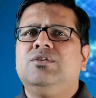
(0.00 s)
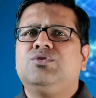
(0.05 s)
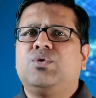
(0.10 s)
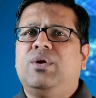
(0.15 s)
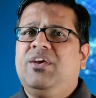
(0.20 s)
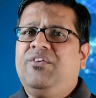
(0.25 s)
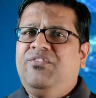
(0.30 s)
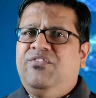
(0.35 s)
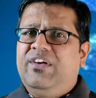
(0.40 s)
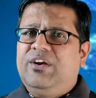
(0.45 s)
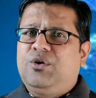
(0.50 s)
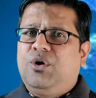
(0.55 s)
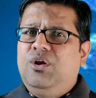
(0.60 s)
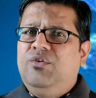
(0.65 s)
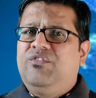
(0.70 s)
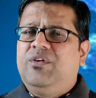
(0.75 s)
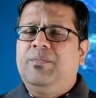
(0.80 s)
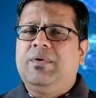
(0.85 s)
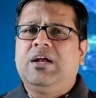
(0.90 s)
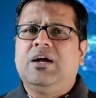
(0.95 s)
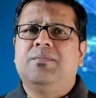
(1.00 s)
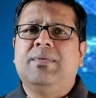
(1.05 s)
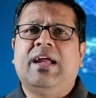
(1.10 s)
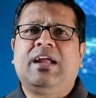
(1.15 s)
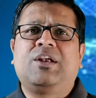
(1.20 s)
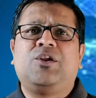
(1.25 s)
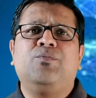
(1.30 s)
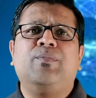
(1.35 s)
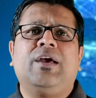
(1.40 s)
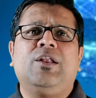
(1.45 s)
So, if at all we become
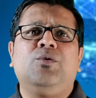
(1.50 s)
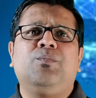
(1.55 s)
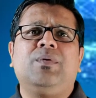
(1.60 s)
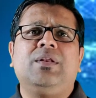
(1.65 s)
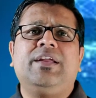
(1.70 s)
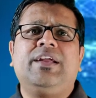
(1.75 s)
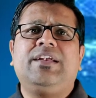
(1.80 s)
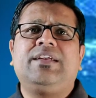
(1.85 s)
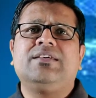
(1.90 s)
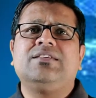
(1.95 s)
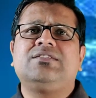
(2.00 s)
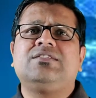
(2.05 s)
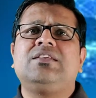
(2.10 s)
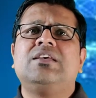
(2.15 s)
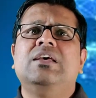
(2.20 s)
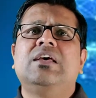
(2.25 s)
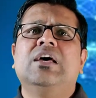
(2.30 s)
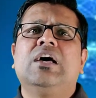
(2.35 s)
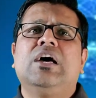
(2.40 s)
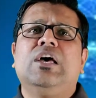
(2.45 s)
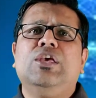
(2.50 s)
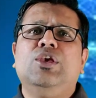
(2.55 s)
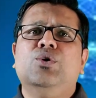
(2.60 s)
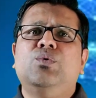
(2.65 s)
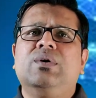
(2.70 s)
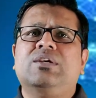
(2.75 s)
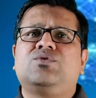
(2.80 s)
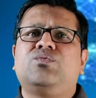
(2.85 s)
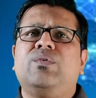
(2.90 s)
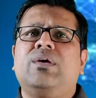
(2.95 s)
active manipulators,
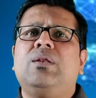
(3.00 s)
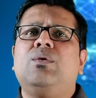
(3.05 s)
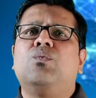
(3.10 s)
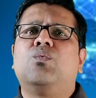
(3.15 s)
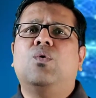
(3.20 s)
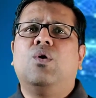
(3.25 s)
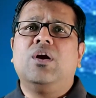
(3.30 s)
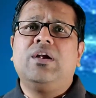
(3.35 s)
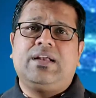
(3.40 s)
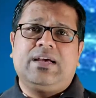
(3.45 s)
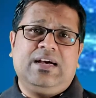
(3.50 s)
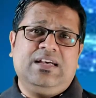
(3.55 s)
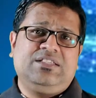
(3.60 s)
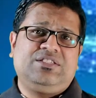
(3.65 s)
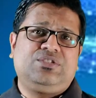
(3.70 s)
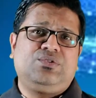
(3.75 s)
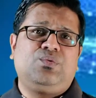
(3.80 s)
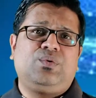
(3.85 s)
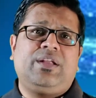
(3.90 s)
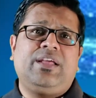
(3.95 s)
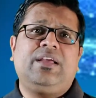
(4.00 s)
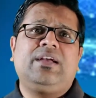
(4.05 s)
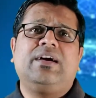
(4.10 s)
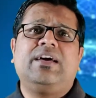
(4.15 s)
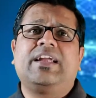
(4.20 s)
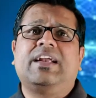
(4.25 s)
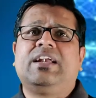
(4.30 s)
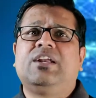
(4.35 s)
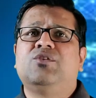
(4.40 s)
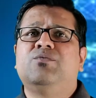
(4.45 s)
US will want us to take
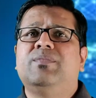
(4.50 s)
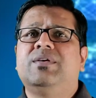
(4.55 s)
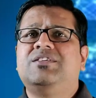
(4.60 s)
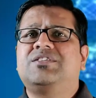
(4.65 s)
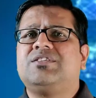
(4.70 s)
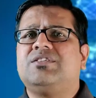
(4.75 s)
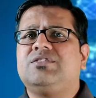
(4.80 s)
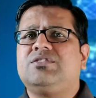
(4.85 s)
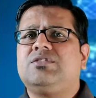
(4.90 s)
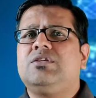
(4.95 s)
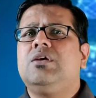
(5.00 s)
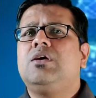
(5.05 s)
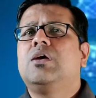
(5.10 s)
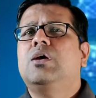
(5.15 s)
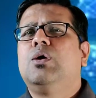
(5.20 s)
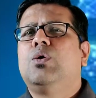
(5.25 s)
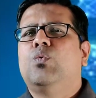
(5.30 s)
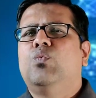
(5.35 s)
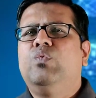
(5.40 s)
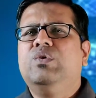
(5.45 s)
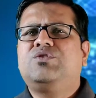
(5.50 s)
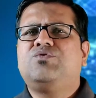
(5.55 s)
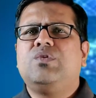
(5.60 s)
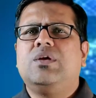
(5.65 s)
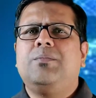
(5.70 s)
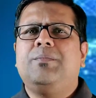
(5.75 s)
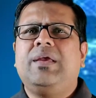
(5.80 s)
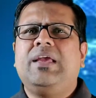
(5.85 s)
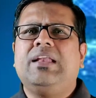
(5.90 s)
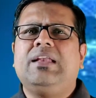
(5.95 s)
corrective measures, which
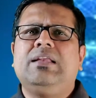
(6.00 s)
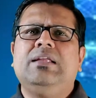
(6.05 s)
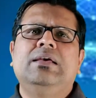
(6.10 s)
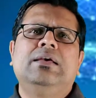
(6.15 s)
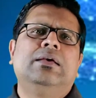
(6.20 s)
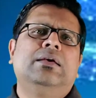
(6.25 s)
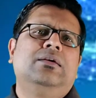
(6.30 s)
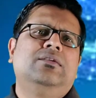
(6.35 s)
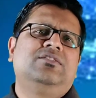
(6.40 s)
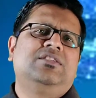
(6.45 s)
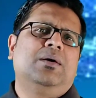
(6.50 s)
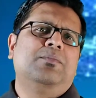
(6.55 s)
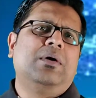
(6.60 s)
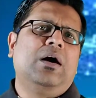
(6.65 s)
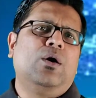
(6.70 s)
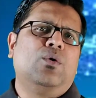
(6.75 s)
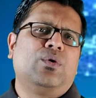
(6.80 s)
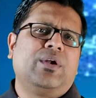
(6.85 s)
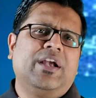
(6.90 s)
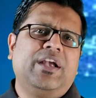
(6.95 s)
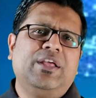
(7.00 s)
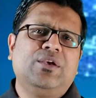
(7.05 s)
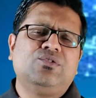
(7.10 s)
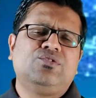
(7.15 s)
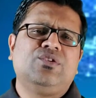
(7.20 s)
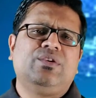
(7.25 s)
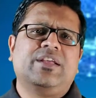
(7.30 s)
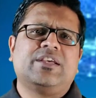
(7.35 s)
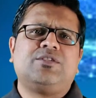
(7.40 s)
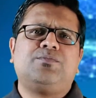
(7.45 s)
will mean somehow
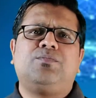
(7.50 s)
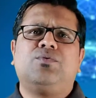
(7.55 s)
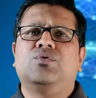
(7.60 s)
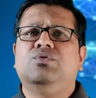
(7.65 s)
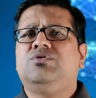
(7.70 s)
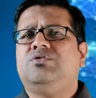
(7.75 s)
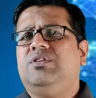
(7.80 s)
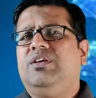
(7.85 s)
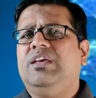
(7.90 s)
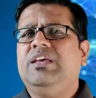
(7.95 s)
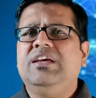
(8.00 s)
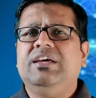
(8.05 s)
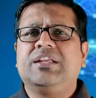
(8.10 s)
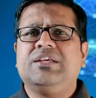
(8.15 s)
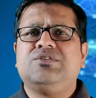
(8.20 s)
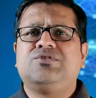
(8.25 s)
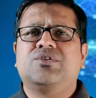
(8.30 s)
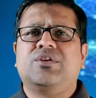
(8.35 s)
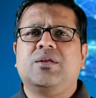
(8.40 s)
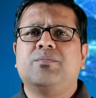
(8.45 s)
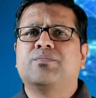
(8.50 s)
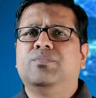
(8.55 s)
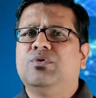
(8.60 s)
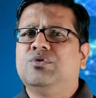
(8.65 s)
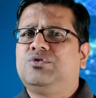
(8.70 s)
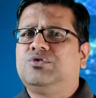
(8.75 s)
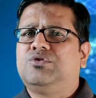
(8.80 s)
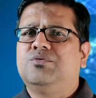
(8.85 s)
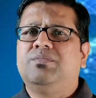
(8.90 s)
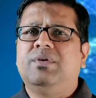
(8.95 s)
reduce your exports, increase your
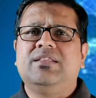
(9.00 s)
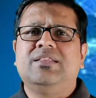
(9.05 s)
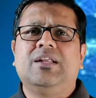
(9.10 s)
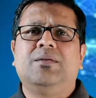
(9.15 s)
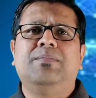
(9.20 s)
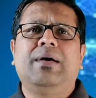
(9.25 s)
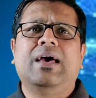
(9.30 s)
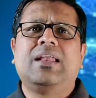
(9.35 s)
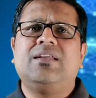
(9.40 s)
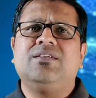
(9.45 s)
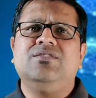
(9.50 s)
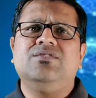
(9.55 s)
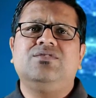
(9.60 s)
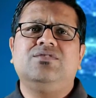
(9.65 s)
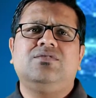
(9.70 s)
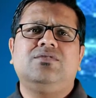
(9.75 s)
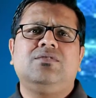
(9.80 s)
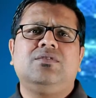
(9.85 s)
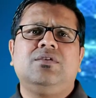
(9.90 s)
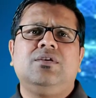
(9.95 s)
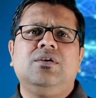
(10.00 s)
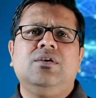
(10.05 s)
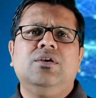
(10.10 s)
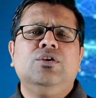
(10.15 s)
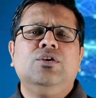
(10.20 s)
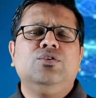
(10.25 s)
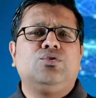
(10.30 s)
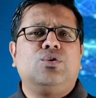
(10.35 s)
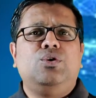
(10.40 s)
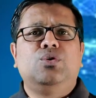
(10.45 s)
imports to bring that balance.
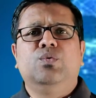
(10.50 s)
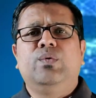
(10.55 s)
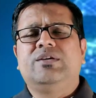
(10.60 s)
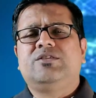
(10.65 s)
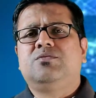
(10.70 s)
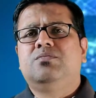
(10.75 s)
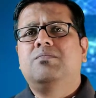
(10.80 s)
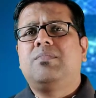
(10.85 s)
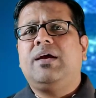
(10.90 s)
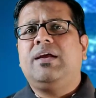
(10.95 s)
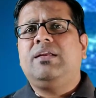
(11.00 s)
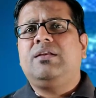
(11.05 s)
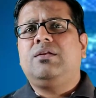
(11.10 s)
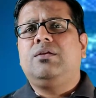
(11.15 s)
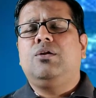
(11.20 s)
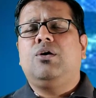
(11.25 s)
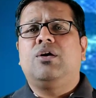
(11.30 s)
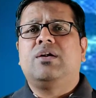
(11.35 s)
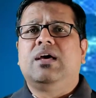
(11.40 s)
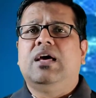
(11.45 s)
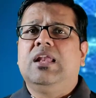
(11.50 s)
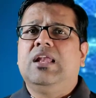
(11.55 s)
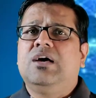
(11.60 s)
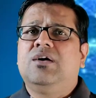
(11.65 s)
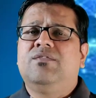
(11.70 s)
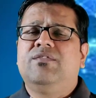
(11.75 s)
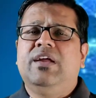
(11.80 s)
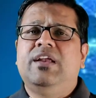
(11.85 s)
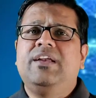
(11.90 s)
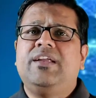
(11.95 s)
So, US might not
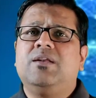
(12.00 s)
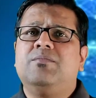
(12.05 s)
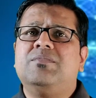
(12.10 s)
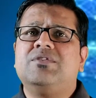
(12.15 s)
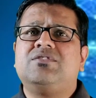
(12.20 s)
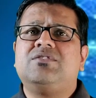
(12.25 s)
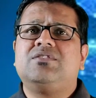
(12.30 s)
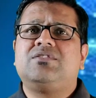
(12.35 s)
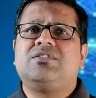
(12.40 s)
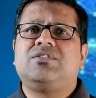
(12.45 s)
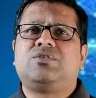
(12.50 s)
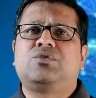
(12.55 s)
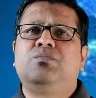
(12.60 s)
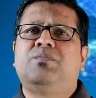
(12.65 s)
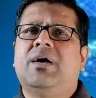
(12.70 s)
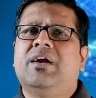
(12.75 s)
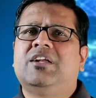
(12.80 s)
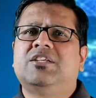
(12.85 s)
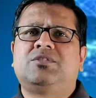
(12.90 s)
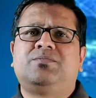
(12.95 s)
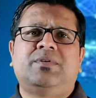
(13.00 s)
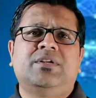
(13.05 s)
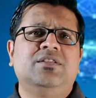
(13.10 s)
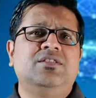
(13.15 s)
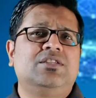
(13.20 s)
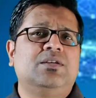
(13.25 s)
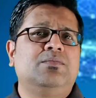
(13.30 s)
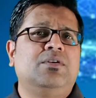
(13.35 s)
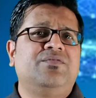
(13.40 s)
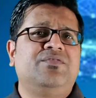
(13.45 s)
allow Indian businesses to participate
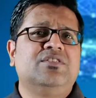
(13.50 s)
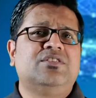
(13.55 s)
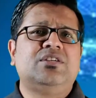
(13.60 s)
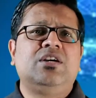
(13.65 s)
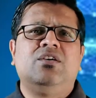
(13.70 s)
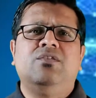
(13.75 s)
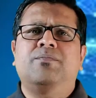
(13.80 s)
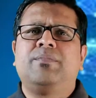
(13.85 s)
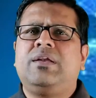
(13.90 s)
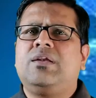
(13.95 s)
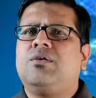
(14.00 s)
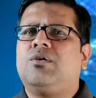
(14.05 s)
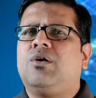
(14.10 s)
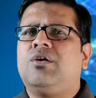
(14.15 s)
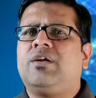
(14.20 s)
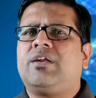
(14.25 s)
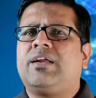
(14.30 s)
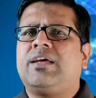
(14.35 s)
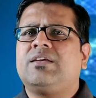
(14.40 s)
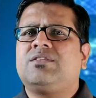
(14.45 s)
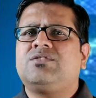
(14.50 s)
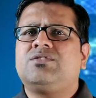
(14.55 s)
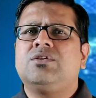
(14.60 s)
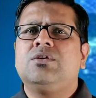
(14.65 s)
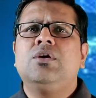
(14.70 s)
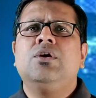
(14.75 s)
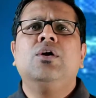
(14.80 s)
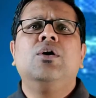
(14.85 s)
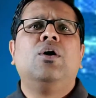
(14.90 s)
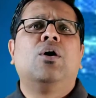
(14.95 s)
in some of its government contracts
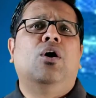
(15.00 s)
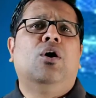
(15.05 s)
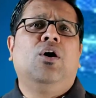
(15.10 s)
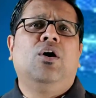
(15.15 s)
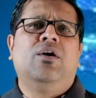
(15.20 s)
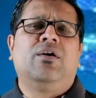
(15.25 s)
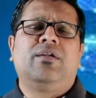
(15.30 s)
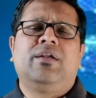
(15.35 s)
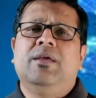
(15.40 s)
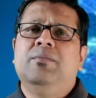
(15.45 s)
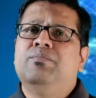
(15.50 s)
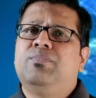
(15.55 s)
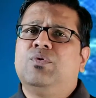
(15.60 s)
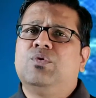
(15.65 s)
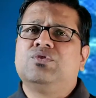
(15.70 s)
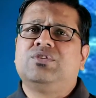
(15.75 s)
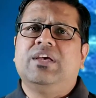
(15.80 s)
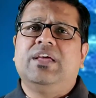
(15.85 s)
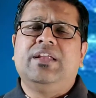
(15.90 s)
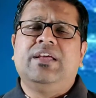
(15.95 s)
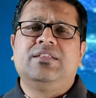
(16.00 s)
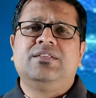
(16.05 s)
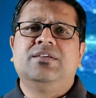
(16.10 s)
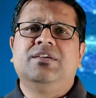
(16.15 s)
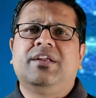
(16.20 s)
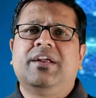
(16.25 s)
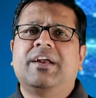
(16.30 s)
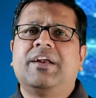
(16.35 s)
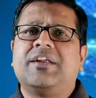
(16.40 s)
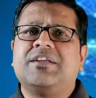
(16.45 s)
or impose any other
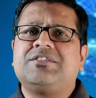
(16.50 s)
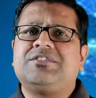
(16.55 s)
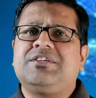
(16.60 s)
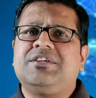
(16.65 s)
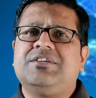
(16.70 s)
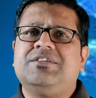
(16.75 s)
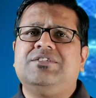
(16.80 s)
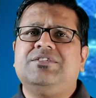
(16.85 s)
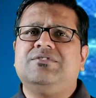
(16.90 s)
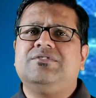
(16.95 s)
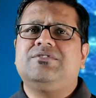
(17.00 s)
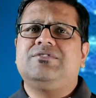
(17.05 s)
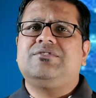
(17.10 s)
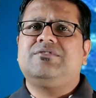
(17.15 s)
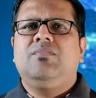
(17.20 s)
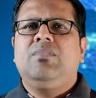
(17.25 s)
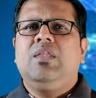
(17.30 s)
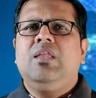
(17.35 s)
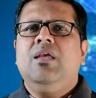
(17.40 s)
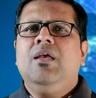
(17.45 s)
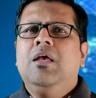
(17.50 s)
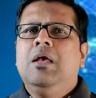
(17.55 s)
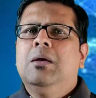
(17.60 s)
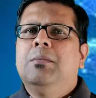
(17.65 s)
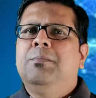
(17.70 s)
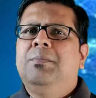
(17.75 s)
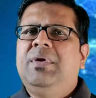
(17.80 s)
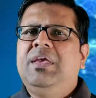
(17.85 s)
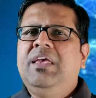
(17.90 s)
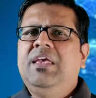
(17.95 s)
trade restrictions.
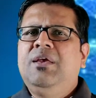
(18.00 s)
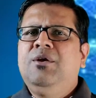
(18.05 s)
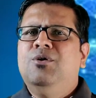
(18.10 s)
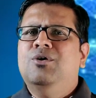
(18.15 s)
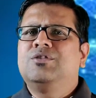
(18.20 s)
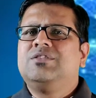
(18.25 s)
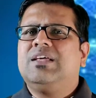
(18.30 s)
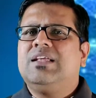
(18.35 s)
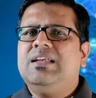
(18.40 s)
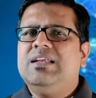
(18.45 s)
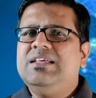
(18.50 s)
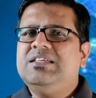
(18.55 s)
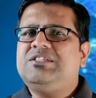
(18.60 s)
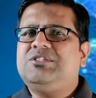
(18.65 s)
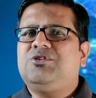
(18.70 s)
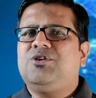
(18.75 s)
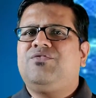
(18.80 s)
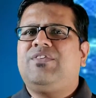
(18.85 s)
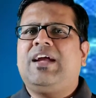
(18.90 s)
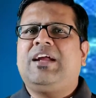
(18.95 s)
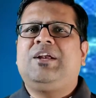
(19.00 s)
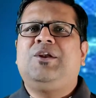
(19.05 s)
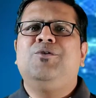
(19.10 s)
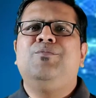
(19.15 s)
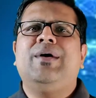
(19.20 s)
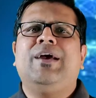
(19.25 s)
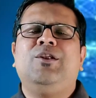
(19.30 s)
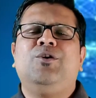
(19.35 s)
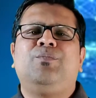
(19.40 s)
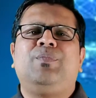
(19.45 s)
Being on the list of
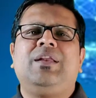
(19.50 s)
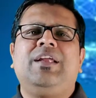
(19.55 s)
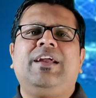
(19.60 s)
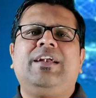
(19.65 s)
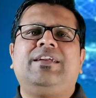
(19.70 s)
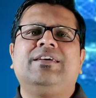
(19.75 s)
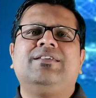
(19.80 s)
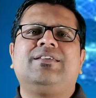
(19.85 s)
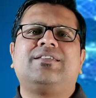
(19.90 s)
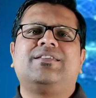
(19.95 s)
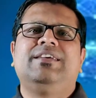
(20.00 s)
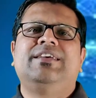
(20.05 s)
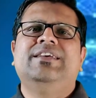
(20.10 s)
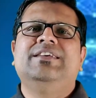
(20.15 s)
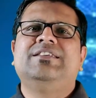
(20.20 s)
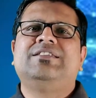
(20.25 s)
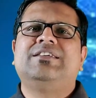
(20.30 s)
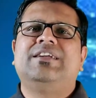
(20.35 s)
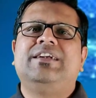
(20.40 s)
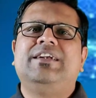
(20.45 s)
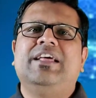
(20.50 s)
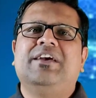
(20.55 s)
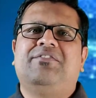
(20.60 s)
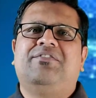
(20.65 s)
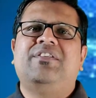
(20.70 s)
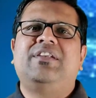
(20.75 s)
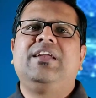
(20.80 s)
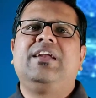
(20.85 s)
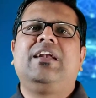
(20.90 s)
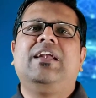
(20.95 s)
active manipulator is
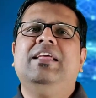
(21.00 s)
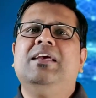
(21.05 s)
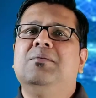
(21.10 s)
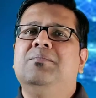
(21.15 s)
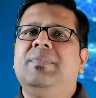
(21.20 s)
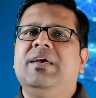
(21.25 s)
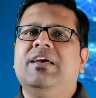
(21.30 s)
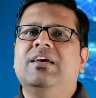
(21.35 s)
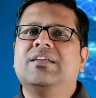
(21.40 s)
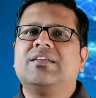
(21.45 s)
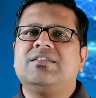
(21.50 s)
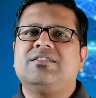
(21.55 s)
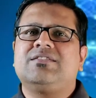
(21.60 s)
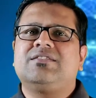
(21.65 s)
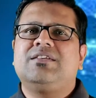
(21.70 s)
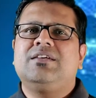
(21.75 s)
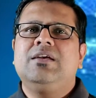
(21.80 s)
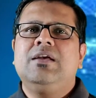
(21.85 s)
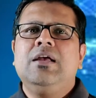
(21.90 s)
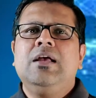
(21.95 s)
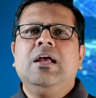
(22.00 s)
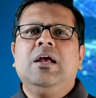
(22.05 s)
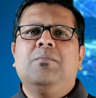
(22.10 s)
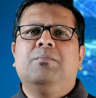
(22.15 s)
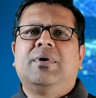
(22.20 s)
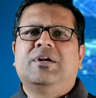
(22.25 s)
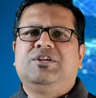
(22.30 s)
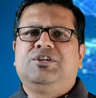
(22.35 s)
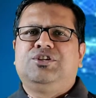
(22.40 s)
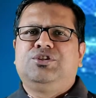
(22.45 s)
definitely a big risk.
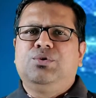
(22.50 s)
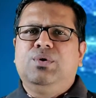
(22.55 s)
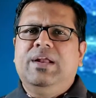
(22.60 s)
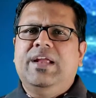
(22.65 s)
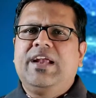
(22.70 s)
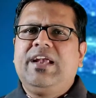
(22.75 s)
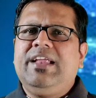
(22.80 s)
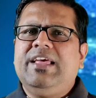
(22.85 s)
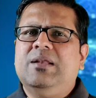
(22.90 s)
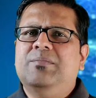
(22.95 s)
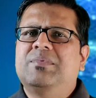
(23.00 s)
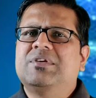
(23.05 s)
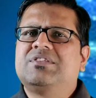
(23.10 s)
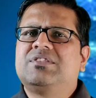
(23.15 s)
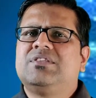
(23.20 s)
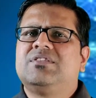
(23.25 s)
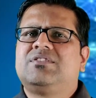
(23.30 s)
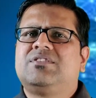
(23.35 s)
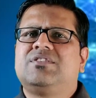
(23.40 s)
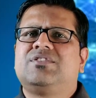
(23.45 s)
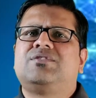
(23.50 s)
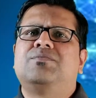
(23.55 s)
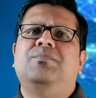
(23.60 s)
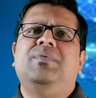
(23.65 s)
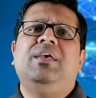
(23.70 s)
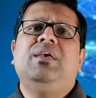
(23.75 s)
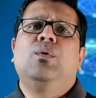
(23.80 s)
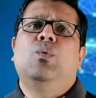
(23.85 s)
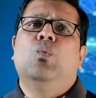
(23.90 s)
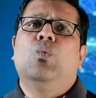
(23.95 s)
But should Indian businesses
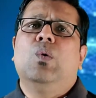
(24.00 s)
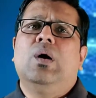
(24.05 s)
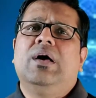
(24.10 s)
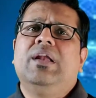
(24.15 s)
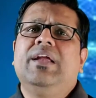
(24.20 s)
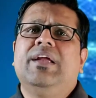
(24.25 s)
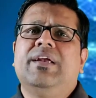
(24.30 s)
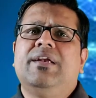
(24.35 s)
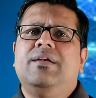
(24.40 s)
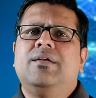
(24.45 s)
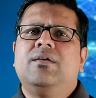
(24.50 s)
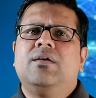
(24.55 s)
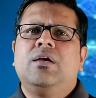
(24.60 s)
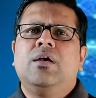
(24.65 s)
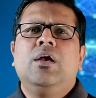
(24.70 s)
be worried?